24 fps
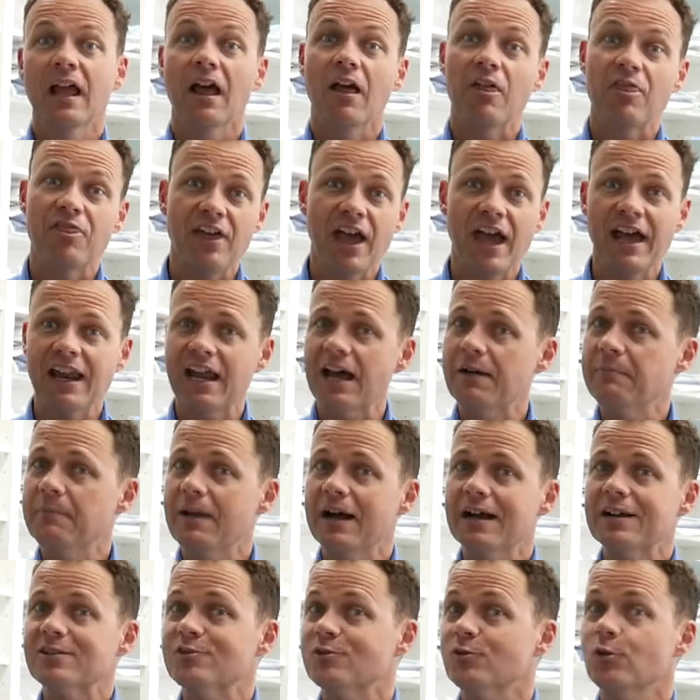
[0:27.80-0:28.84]
That,
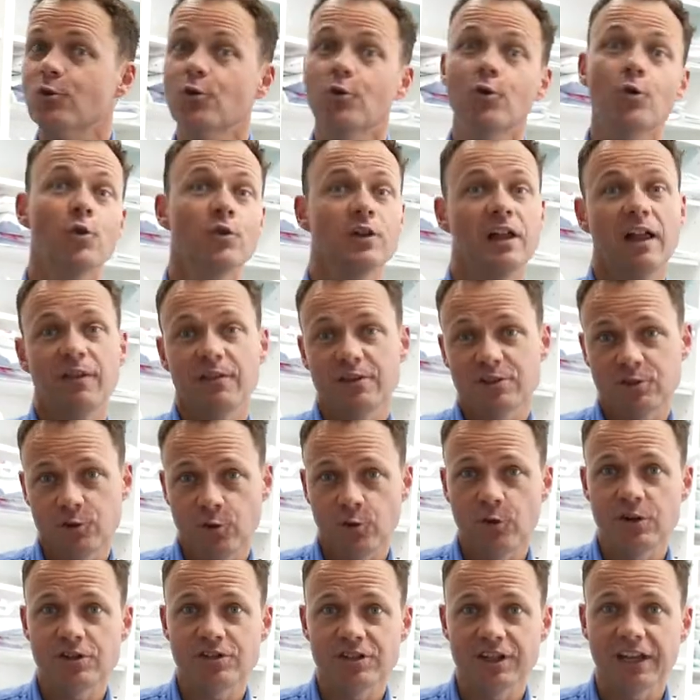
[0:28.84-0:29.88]
amongst all the other
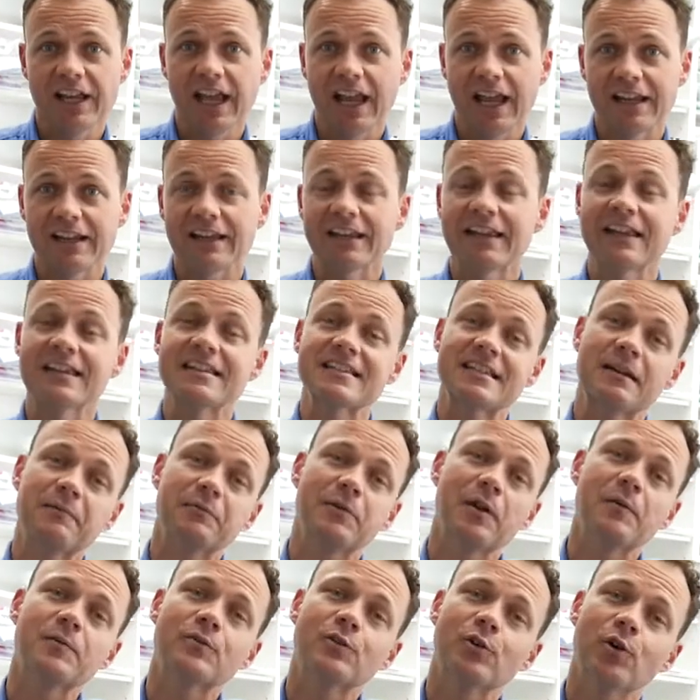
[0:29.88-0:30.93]
toys you get, can
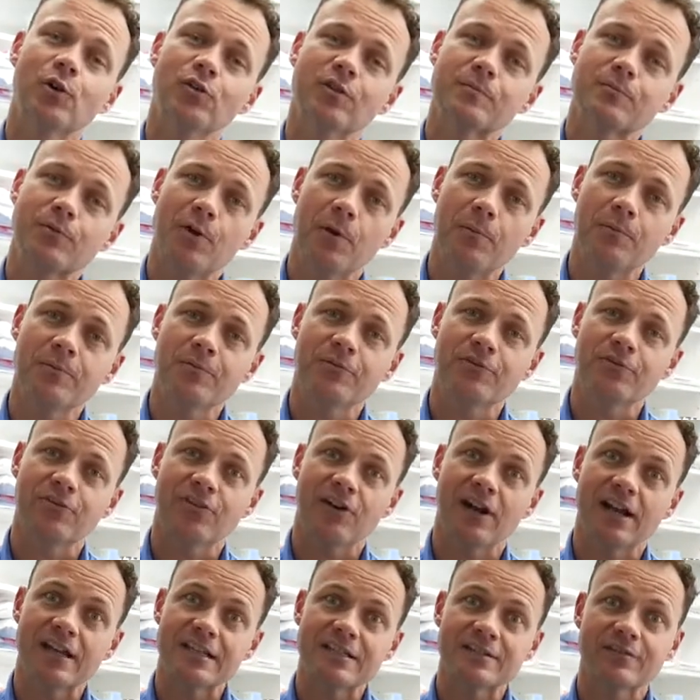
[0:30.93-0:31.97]
sometimes cause a problem for
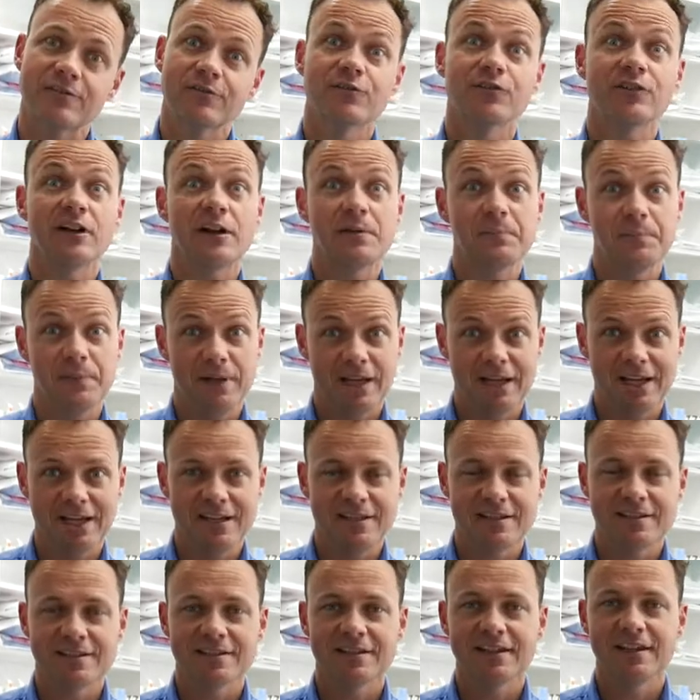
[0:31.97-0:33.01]
us, for our
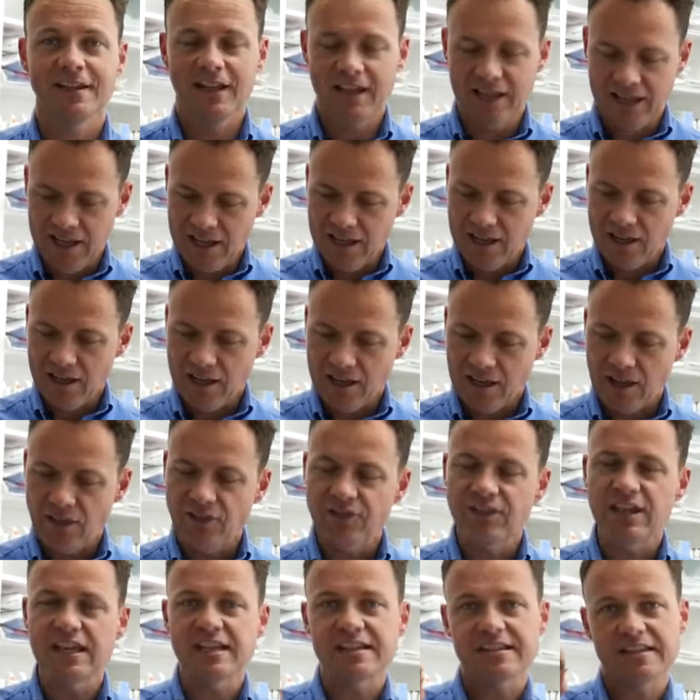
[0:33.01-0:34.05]
pets.
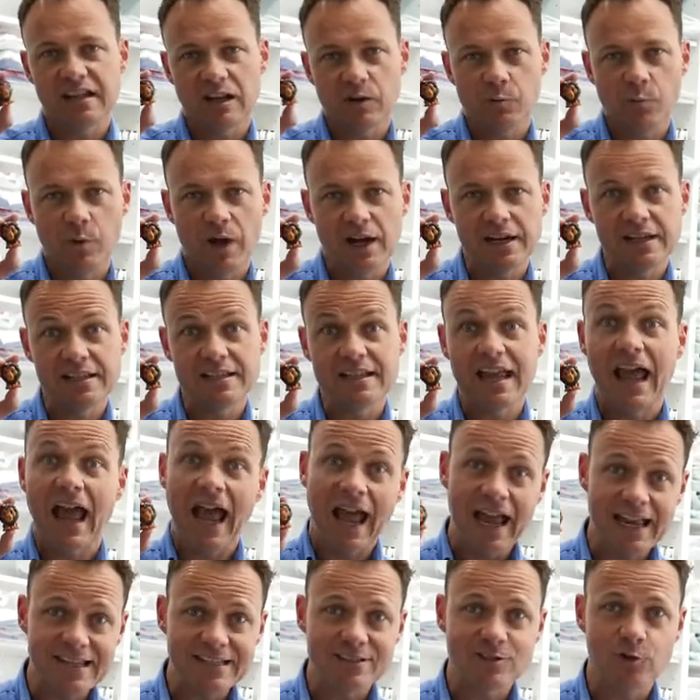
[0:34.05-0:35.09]
This little one
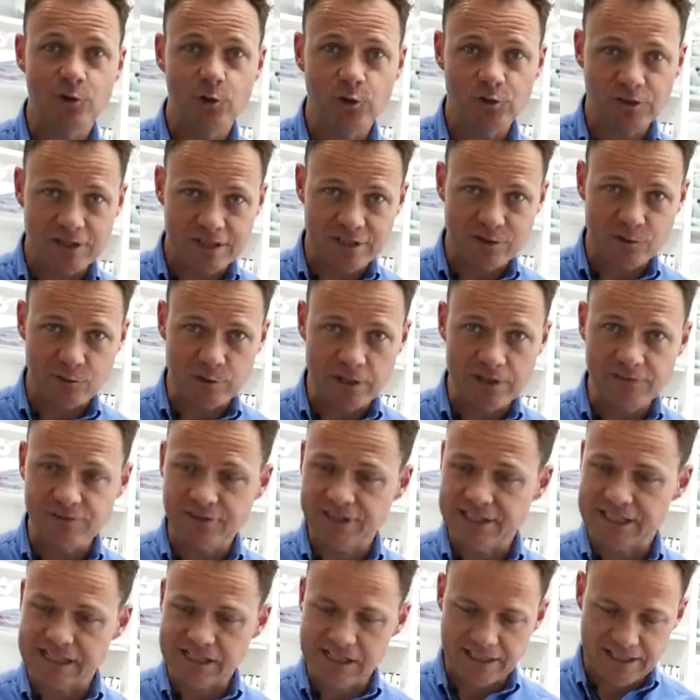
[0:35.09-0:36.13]
has caused us grief at
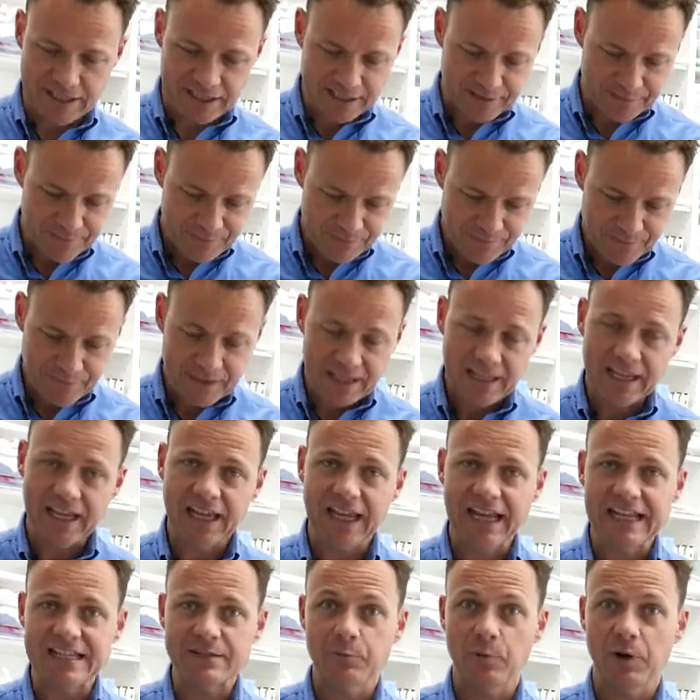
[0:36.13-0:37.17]
the clinic.
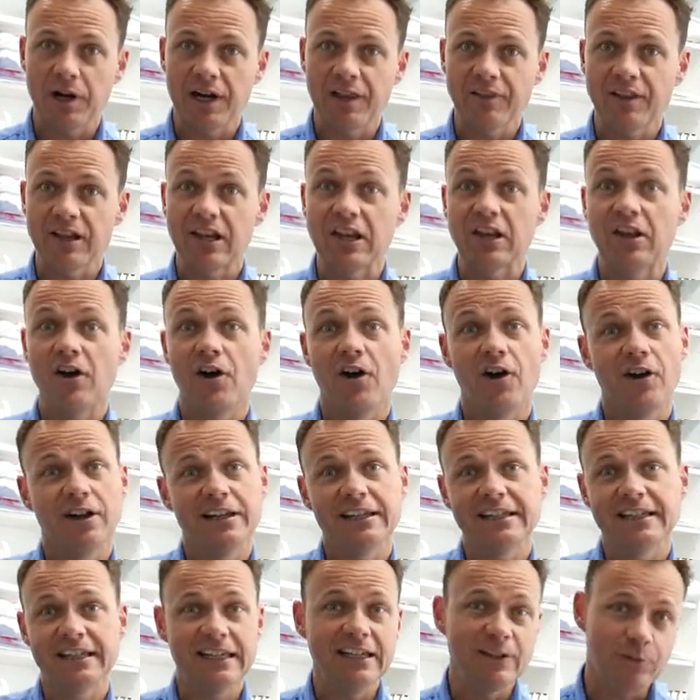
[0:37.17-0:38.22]
It's one of the
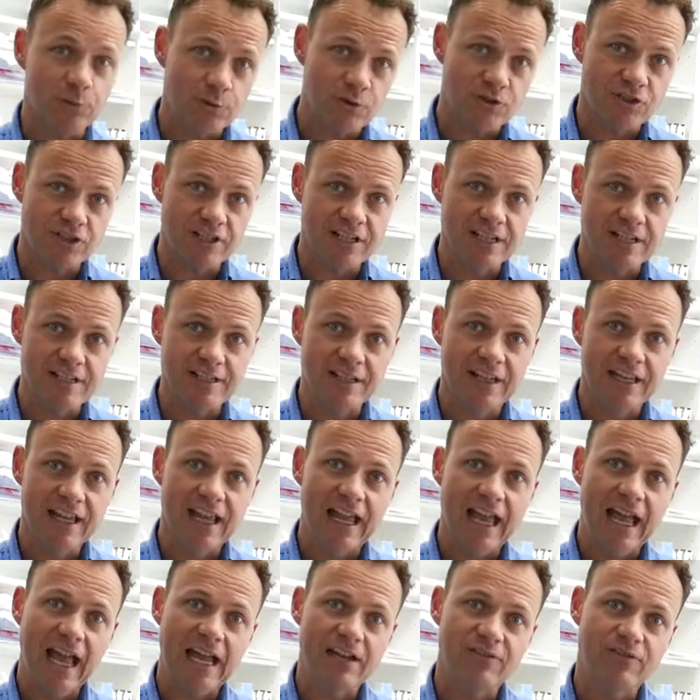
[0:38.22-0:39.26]
Lion King Ushies,
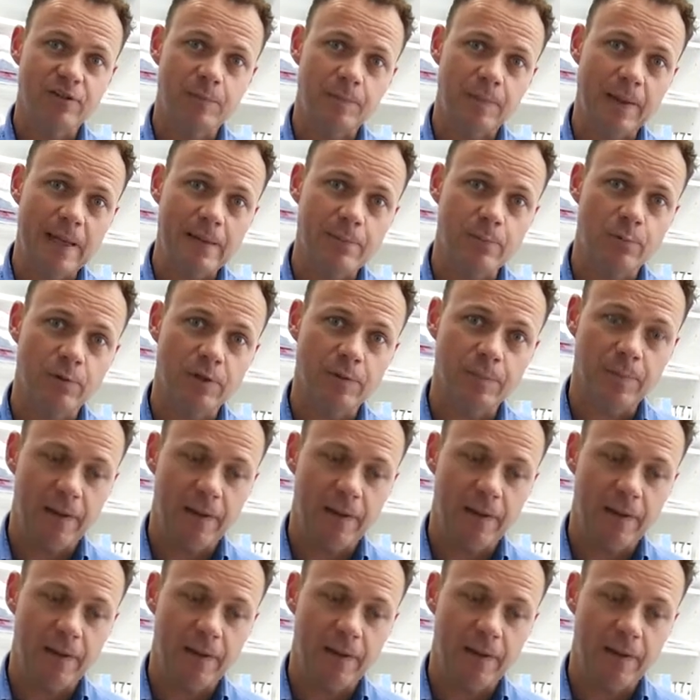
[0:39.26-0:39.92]
and for people with